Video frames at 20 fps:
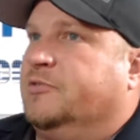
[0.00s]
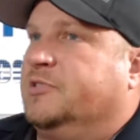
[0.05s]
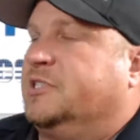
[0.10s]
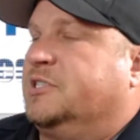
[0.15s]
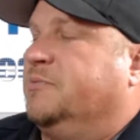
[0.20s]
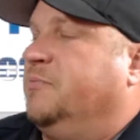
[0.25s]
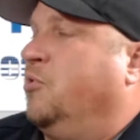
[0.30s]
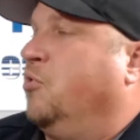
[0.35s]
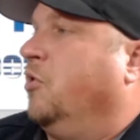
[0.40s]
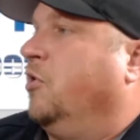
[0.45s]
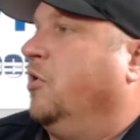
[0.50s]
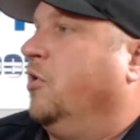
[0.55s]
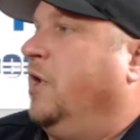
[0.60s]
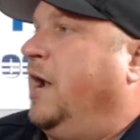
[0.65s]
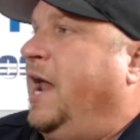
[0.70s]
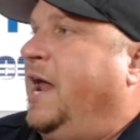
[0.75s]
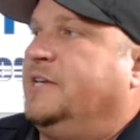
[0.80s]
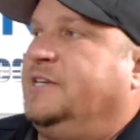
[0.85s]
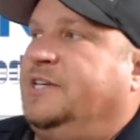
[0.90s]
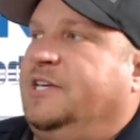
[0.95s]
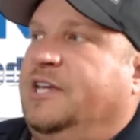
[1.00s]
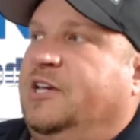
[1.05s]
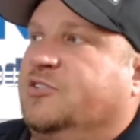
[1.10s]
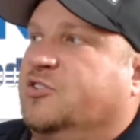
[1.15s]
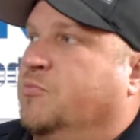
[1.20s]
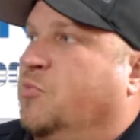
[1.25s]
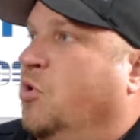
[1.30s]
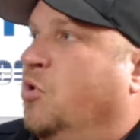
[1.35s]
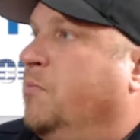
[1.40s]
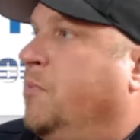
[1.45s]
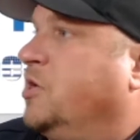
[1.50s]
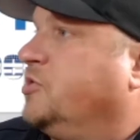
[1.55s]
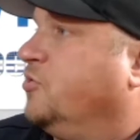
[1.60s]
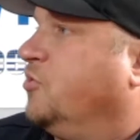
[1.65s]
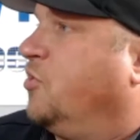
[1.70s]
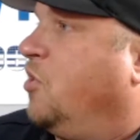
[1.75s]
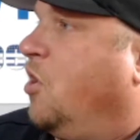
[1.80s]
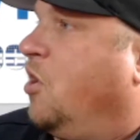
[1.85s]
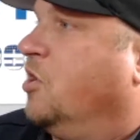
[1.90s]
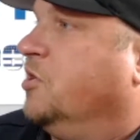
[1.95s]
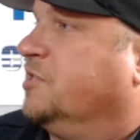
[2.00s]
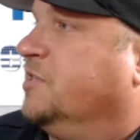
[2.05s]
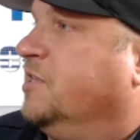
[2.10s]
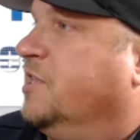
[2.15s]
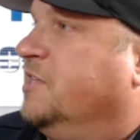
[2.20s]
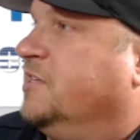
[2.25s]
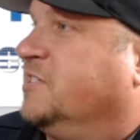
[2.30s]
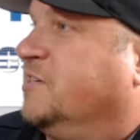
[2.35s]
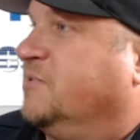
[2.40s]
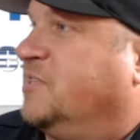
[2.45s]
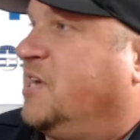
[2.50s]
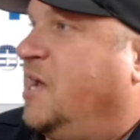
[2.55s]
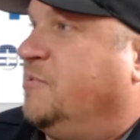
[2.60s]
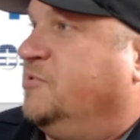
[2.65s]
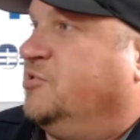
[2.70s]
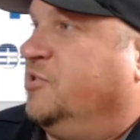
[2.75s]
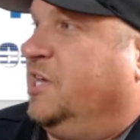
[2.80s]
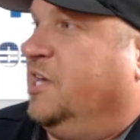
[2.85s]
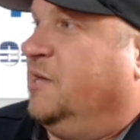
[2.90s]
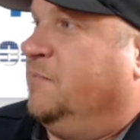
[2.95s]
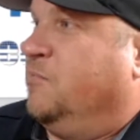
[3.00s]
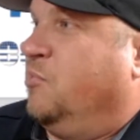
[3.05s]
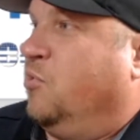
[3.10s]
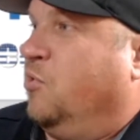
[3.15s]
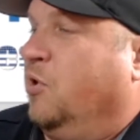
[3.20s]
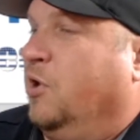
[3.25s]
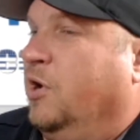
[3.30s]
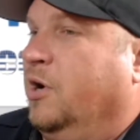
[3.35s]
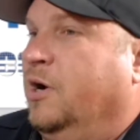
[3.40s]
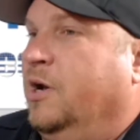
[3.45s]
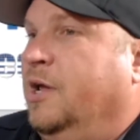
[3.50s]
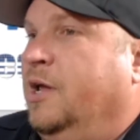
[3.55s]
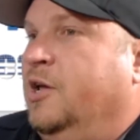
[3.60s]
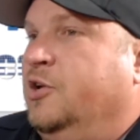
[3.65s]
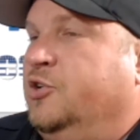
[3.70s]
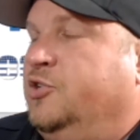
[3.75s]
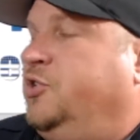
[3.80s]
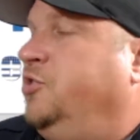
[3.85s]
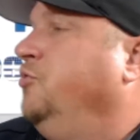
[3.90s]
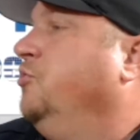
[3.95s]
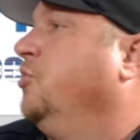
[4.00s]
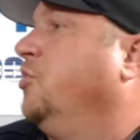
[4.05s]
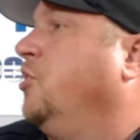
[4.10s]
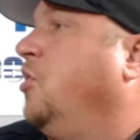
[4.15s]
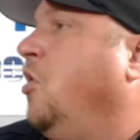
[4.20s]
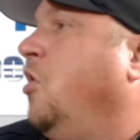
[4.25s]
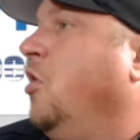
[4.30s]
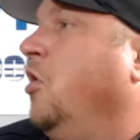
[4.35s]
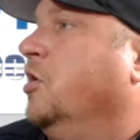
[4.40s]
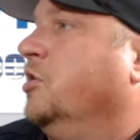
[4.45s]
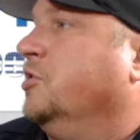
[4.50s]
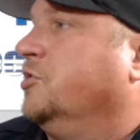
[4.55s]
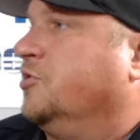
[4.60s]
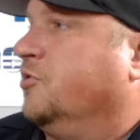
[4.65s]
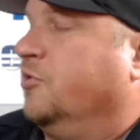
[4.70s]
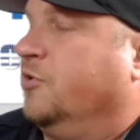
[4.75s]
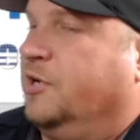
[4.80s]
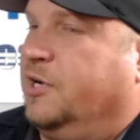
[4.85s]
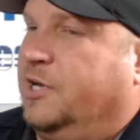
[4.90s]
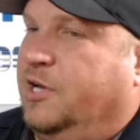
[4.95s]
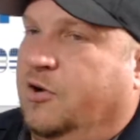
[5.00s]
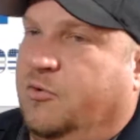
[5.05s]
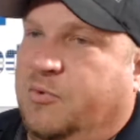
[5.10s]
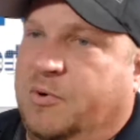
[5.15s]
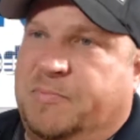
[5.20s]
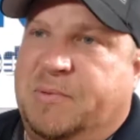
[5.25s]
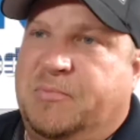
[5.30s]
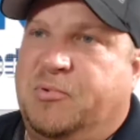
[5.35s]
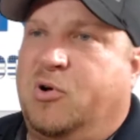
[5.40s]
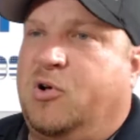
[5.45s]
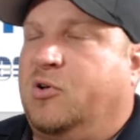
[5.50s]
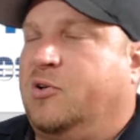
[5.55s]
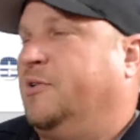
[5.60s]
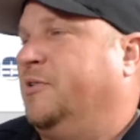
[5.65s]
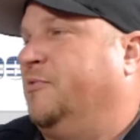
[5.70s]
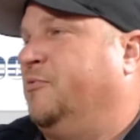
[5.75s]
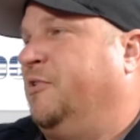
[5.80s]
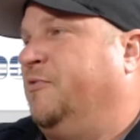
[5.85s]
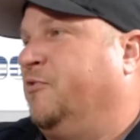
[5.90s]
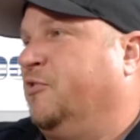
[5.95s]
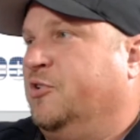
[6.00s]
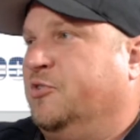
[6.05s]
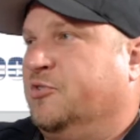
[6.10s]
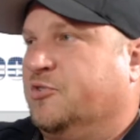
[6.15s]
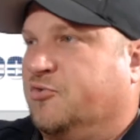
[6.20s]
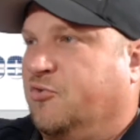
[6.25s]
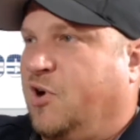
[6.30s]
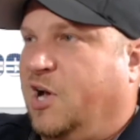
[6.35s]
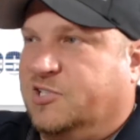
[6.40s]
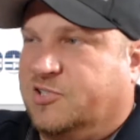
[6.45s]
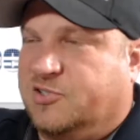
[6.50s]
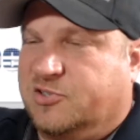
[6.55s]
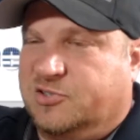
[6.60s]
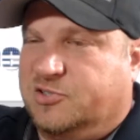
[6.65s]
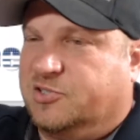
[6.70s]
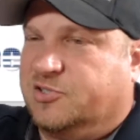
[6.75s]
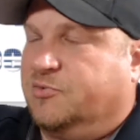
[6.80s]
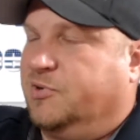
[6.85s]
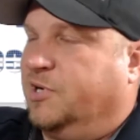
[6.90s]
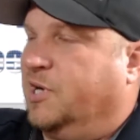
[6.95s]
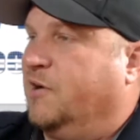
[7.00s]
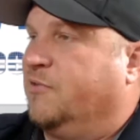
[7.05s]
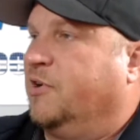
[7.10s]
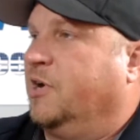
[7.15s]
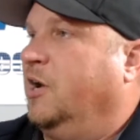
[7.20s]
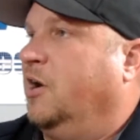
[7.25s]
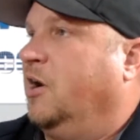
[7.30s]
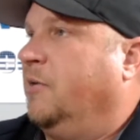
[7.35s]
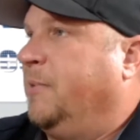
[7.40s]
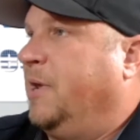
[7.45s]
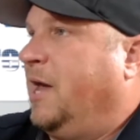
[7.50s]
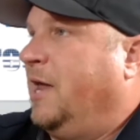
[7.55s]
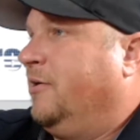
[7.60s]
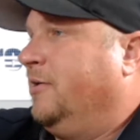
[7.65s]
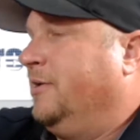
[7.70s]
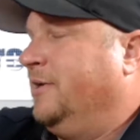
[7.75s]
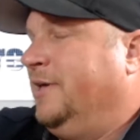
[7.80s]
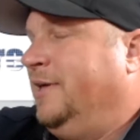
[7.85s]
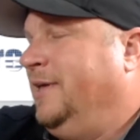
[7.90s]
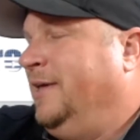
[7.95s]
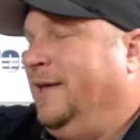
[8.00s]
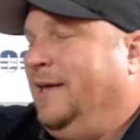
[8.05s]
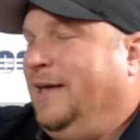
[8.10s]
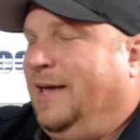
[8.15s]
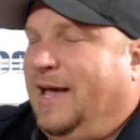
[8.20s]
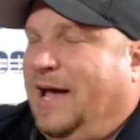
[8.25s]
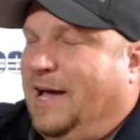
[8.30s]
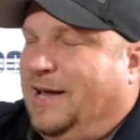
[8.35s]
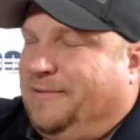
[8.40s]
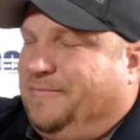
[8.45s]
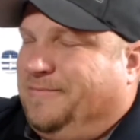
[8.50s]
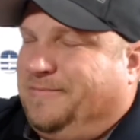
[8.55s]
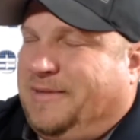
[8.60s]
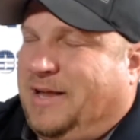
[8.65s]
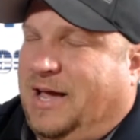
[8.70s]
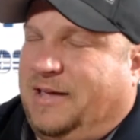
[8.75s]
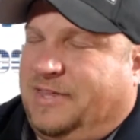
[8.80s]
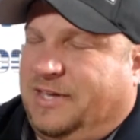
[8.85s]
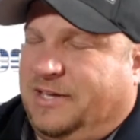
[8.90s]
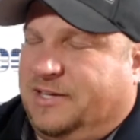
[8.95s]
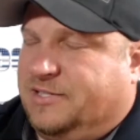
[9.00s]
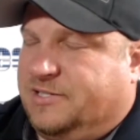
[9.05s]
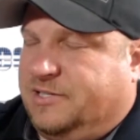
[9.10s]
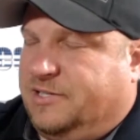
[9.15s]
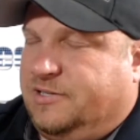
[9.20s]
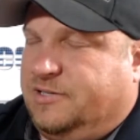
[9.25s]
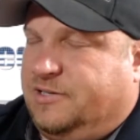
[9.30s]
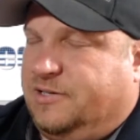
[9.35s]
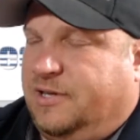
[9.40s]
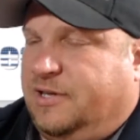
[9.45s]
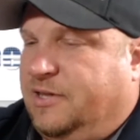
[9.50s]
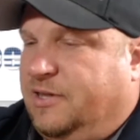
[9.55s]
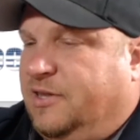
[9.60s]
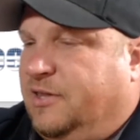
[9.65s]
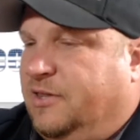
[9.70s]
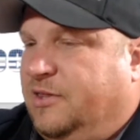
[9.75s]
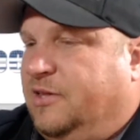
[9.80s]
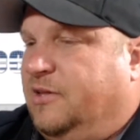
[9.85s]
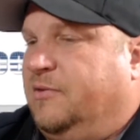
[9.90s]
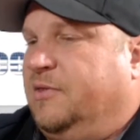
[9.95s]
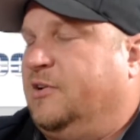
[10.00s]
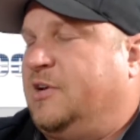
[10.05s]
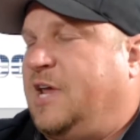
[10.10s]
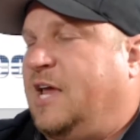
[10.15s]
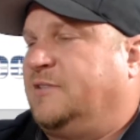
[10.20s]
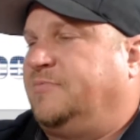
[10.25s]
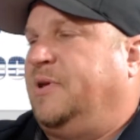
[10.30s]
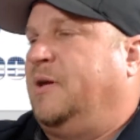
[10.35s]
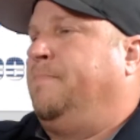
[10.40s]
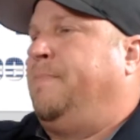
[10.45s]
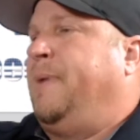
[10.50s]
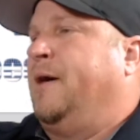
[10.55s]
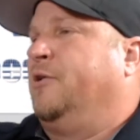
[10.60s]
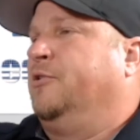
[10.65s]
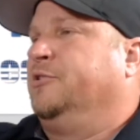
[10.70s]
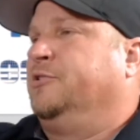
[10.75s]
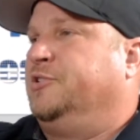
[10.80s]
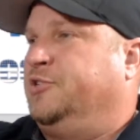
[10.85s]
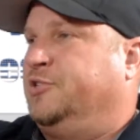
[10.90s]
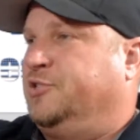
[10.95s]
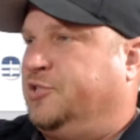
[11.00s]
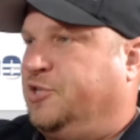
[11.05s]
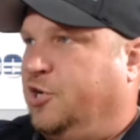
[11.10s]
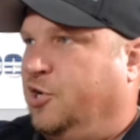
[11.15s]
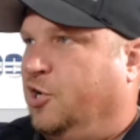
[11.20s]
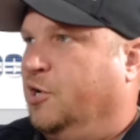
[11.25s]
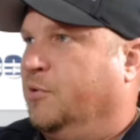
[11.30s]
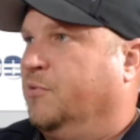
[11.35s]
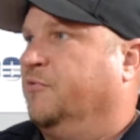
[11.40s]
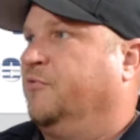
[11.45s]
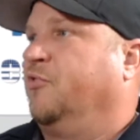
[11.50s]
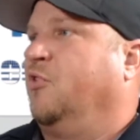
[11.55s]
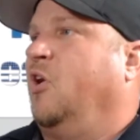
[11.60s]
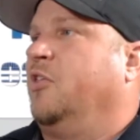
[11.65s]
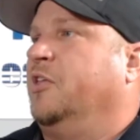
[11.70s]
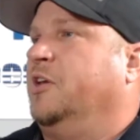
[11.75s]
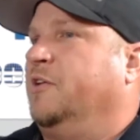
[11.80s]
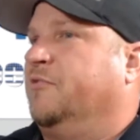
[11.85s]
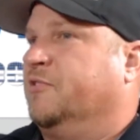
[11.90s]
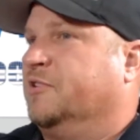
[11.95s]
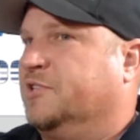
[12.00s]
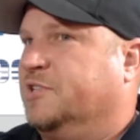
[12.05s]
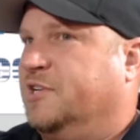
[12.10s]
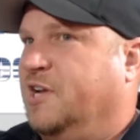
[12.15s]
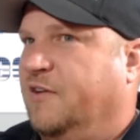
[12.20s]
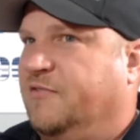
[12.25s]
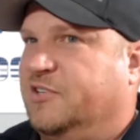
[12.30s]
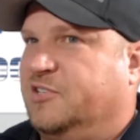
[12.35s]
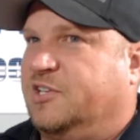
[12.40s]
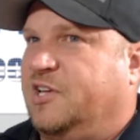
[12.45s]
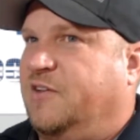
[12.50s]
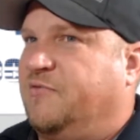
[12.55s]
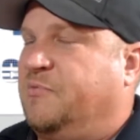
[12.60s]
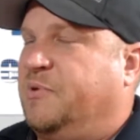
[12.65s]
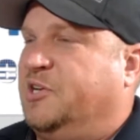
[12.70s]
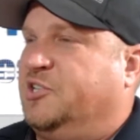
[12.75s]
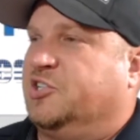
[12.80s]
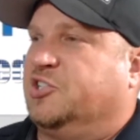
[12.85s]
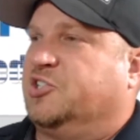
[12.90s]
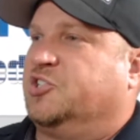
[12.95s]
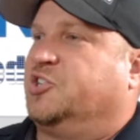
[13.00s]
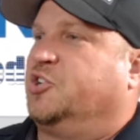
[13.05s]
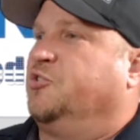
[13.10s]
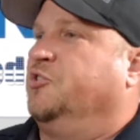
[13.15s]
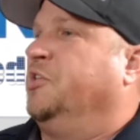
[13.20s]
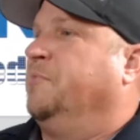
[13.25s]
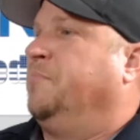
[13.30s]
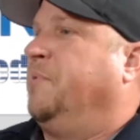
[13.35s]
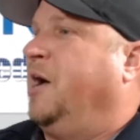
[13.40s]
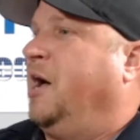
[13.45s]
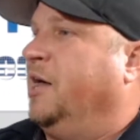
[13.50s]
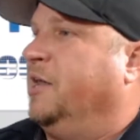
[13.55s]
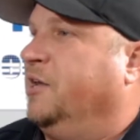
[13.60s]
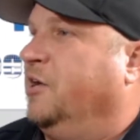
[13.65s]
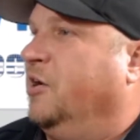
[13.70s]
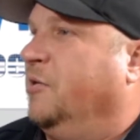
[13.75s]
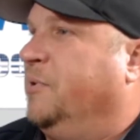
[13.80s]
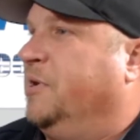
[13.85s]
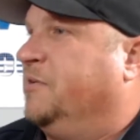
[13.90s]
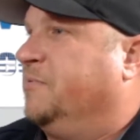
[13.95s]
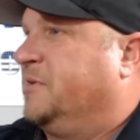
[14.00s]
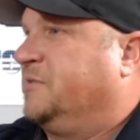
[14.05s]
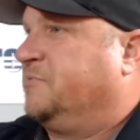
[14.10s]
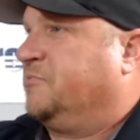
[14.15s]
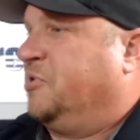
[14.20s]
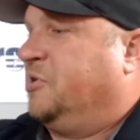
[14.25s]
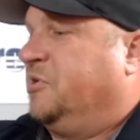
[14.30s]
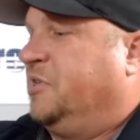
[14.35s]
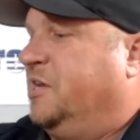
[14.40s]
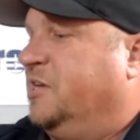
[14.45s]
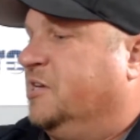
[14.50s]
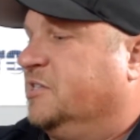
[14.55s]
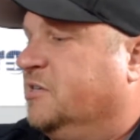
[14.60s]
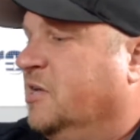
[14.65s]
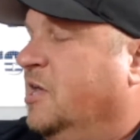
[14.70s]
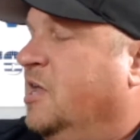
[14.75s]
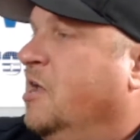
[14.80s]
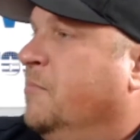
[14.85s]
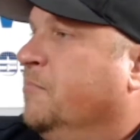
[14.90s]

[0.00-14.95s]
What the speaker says: some more antiques or more muscle cars, and then sometimes you'll get more tuner cars or what people refer to as racers or whatever. I think there has to be a better term for all the different stuff. It's just everybody's just stirring the pot. It depends what it is.